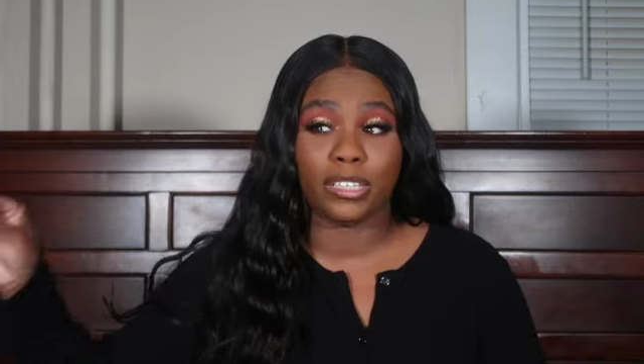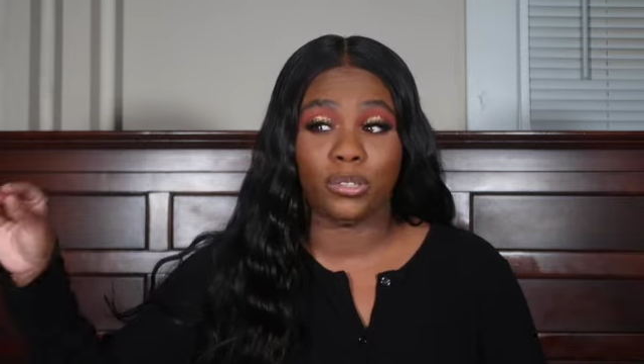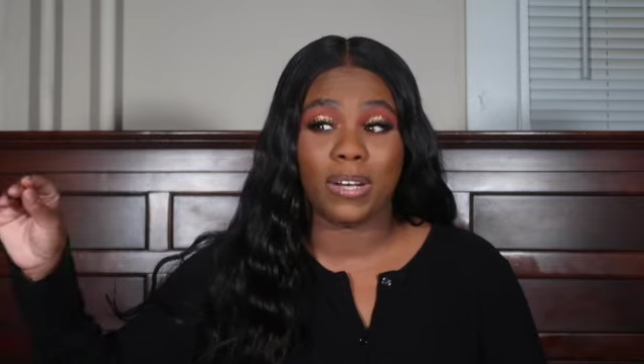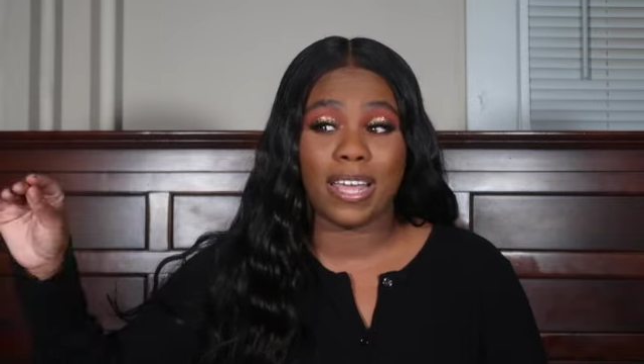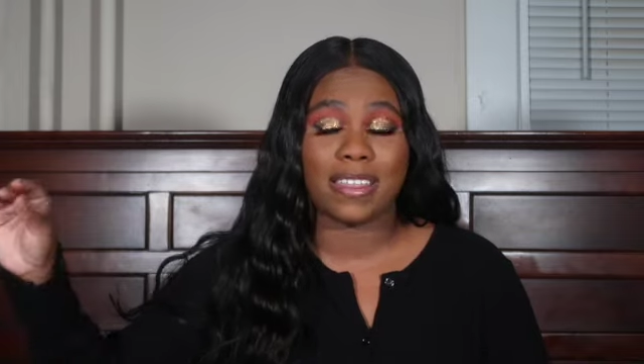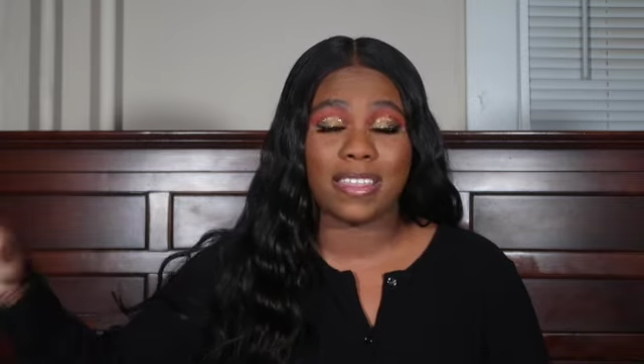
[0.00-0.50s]
that's who
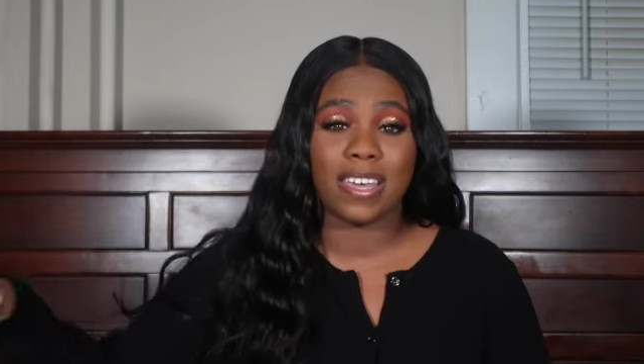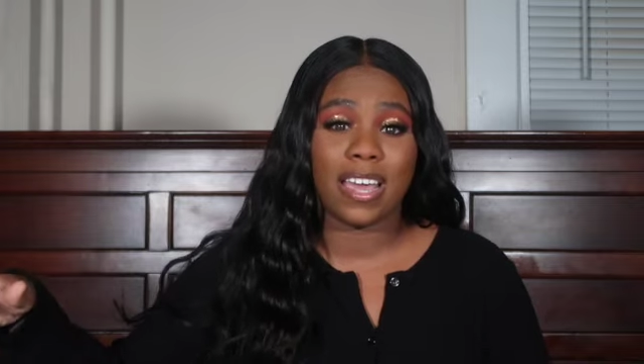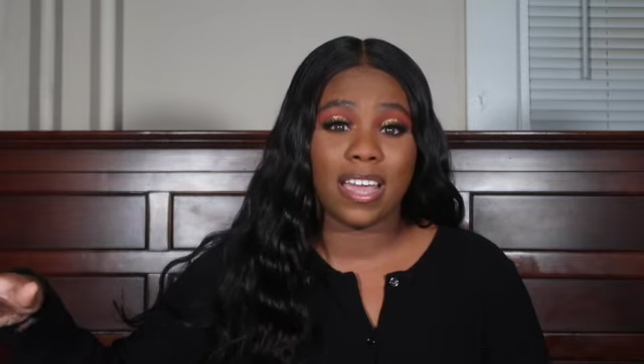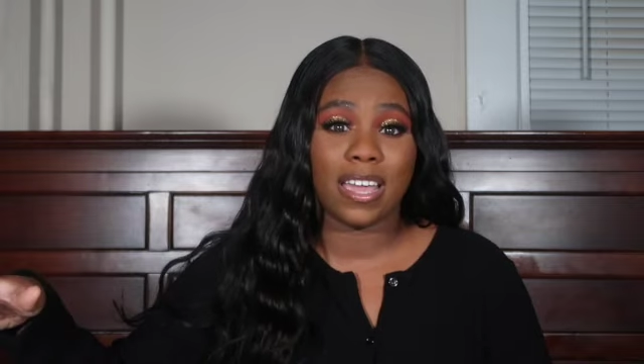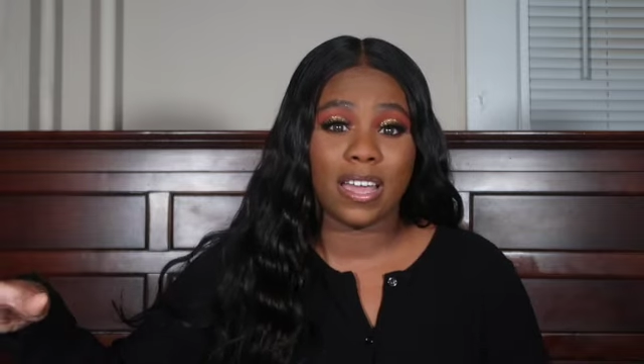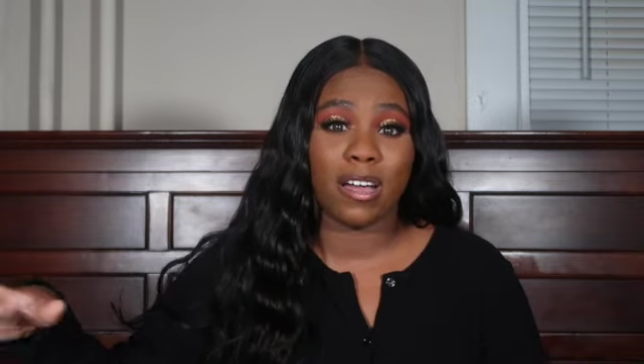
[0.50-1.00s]
they think
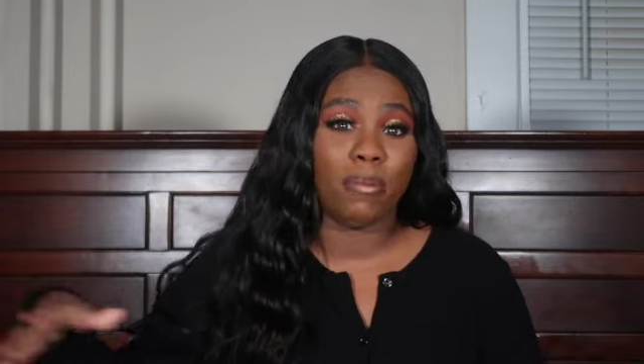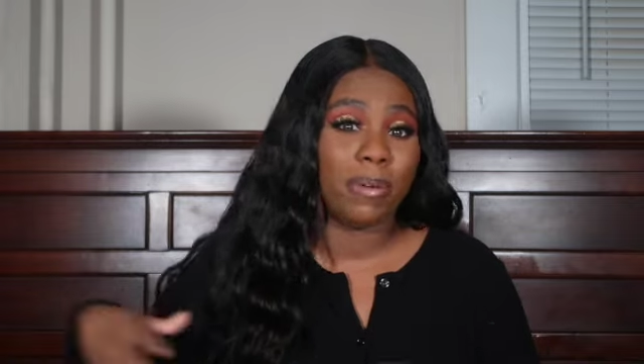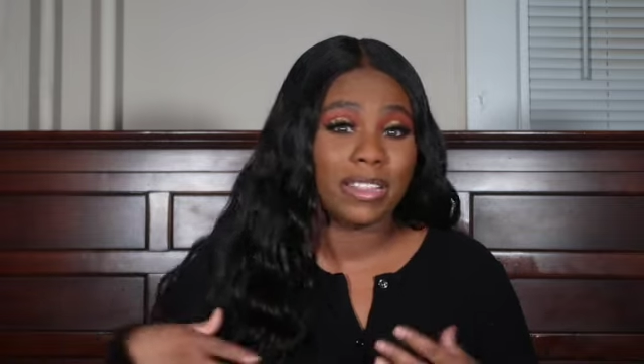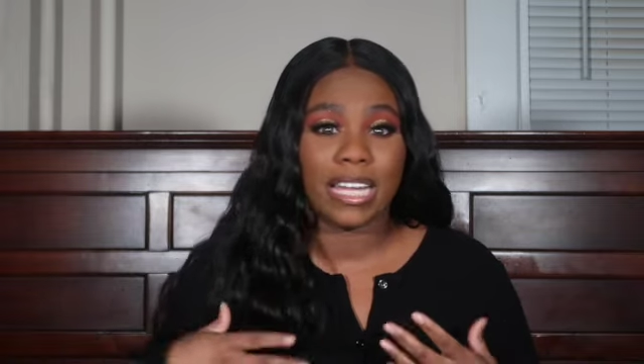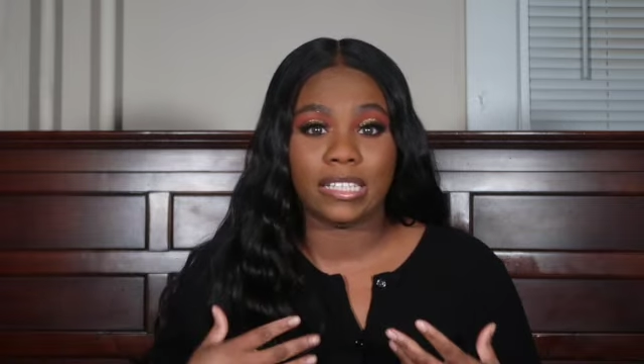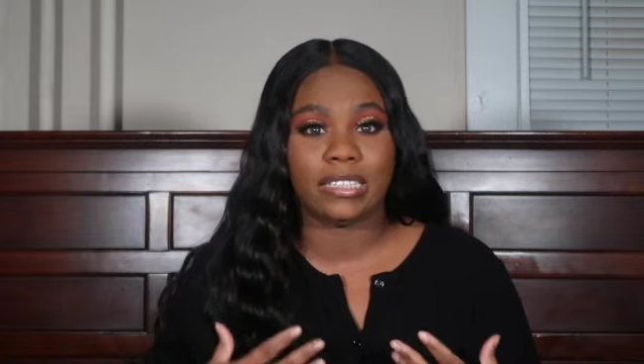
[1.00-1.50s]
I am,
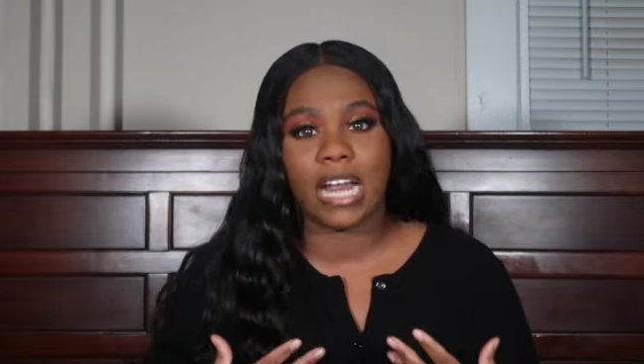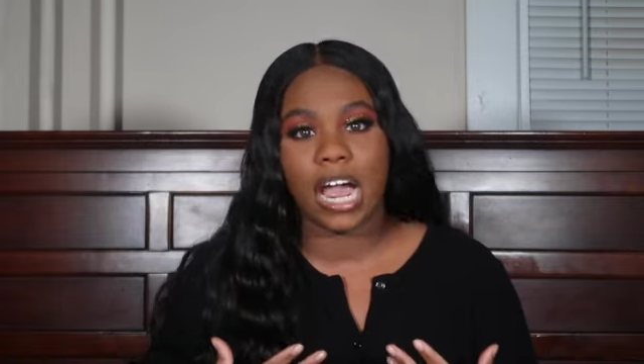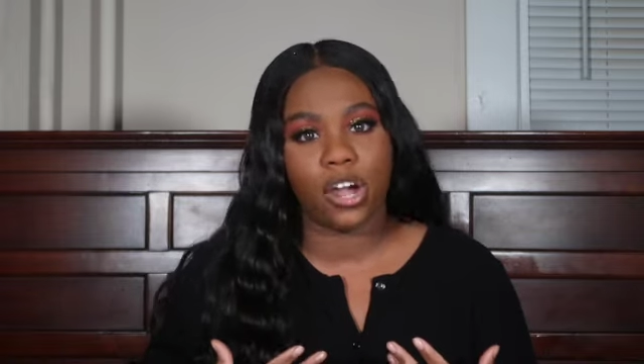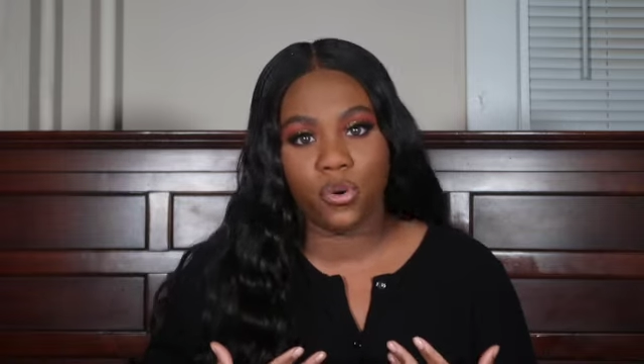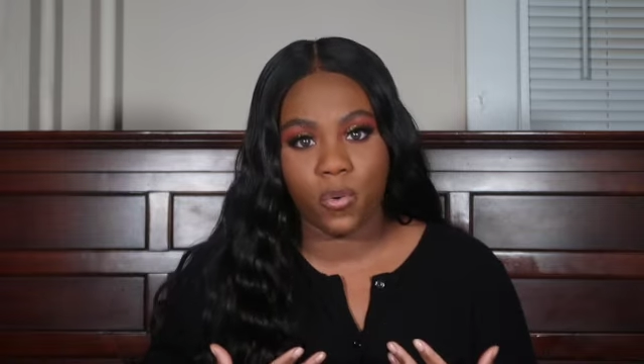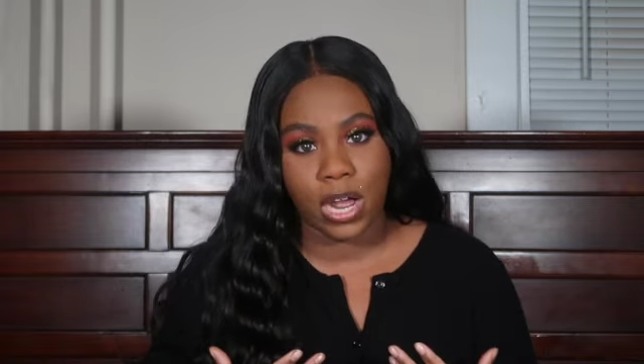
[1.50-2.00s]
but that's
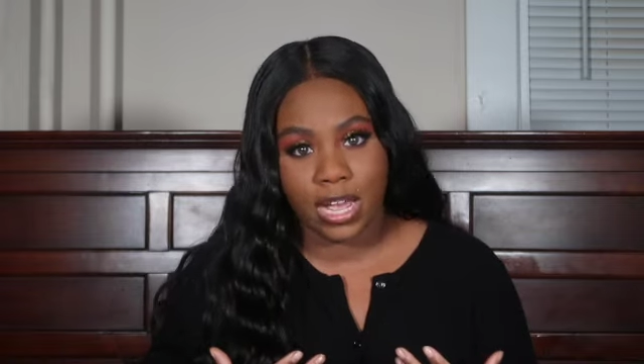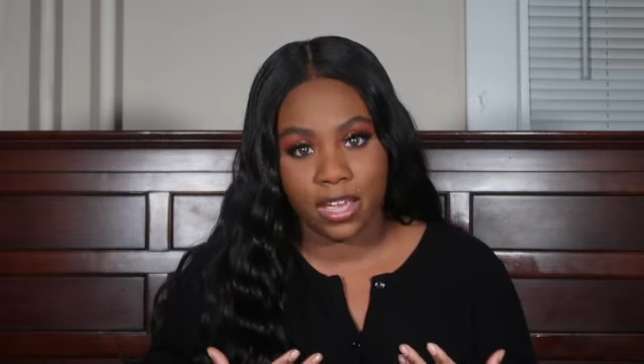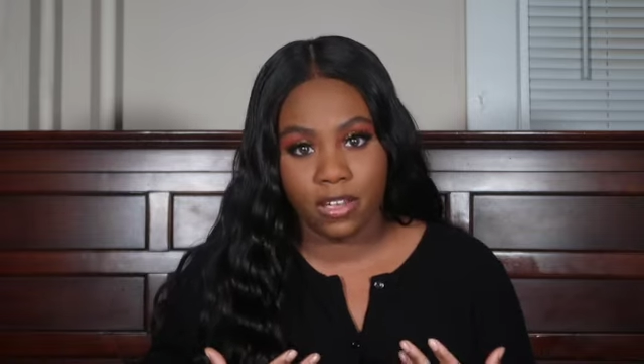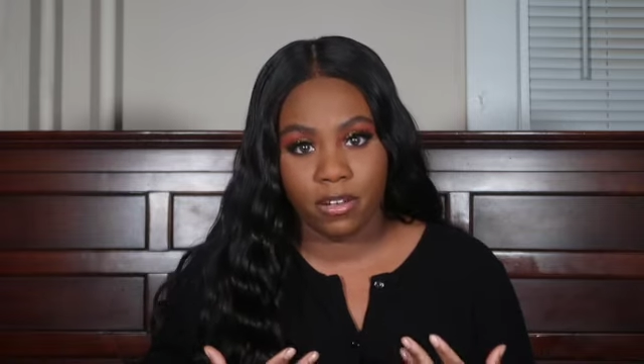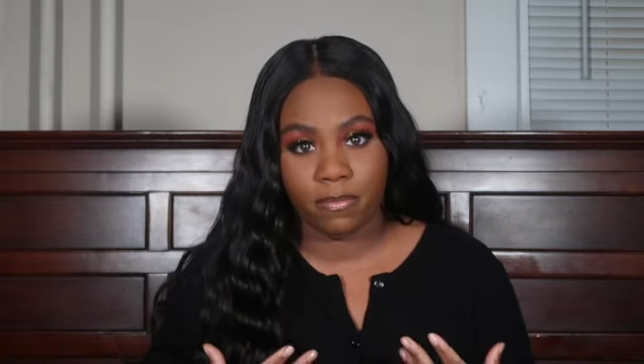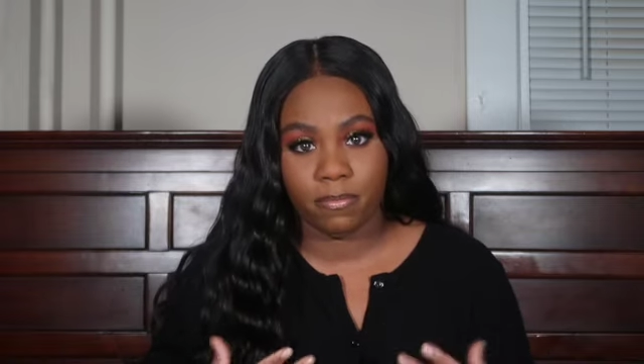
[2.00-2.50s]
not who I
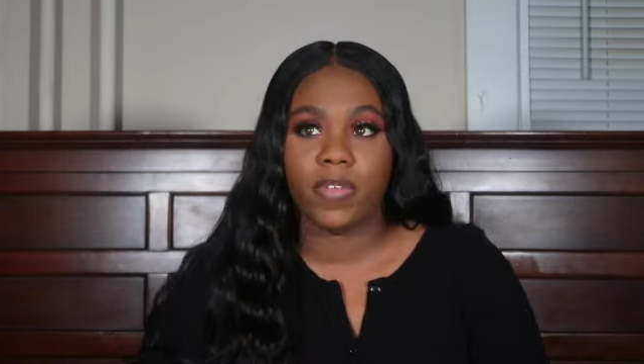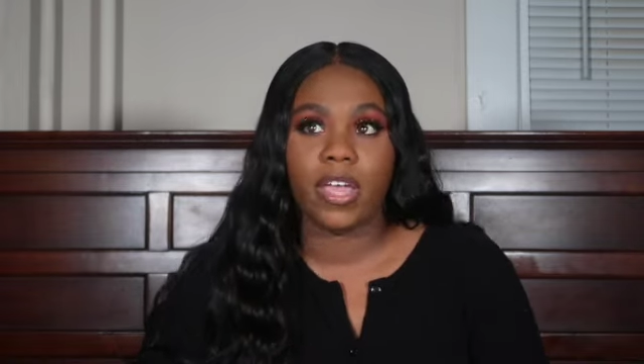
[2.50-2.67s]
am.